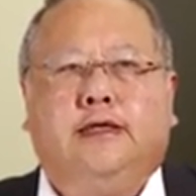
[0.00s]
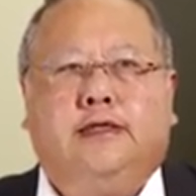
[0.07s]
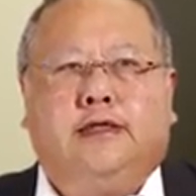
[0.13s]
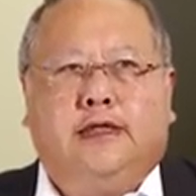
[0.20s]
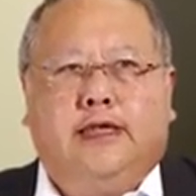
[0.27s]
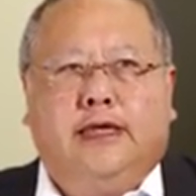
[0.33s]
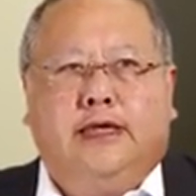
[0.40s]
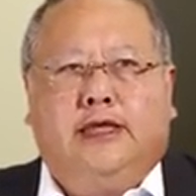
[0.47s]
to
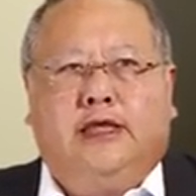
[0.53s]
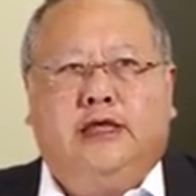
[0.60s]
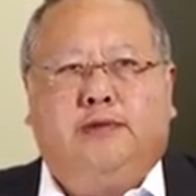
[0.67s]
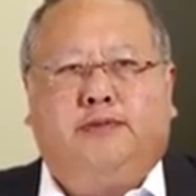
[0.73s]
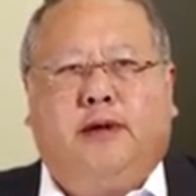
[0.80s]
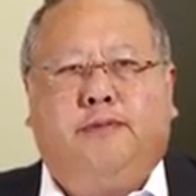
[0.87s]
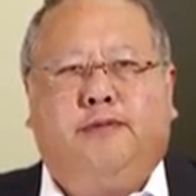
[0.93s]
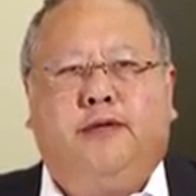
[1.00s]
link these
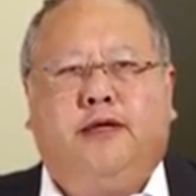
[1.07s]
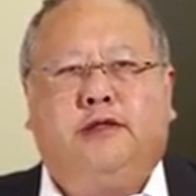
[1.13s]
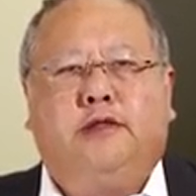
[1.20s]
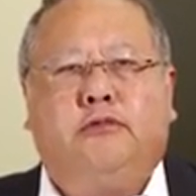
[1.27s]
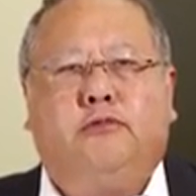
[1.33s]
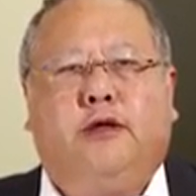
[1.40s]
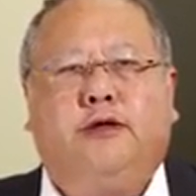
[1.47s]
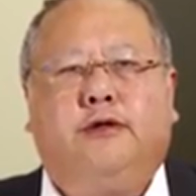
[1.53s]

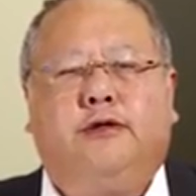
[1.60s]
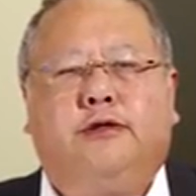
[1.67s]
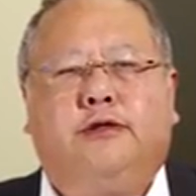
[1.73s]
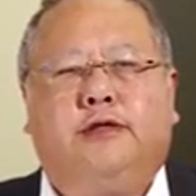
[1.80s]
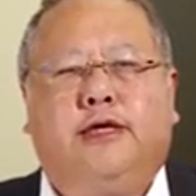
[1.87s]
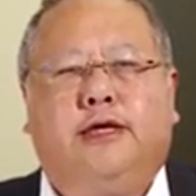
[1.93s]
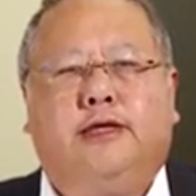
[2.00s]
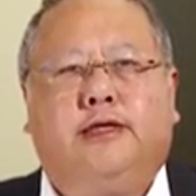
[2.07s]
population records
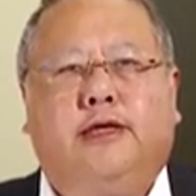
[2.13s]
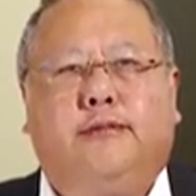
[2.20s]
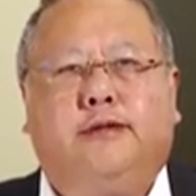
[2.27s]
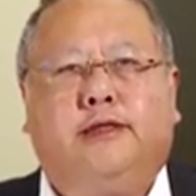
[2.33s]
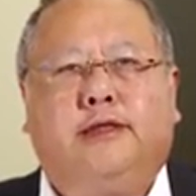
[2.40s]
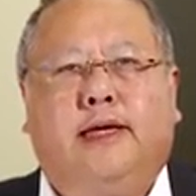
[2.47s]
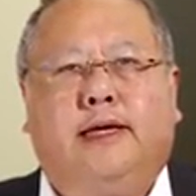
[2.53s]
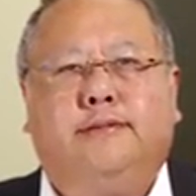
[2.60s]
to
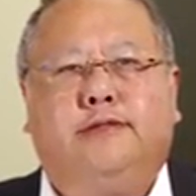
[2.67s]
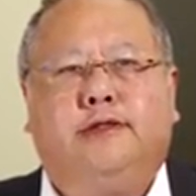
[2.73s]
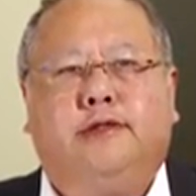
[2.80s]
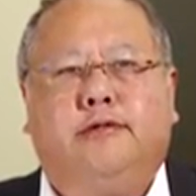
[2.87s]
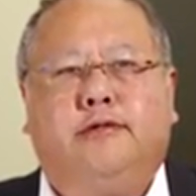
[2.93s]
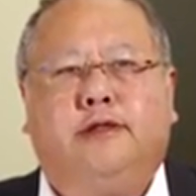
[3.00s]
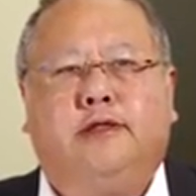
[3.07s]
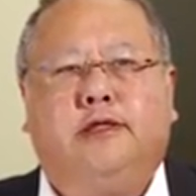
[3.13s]
economic time
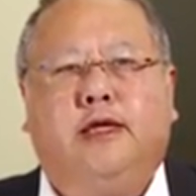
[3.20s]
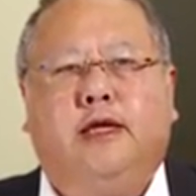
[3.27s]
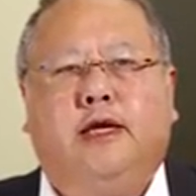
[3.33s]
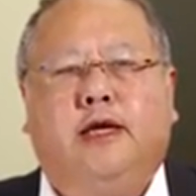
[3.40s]
series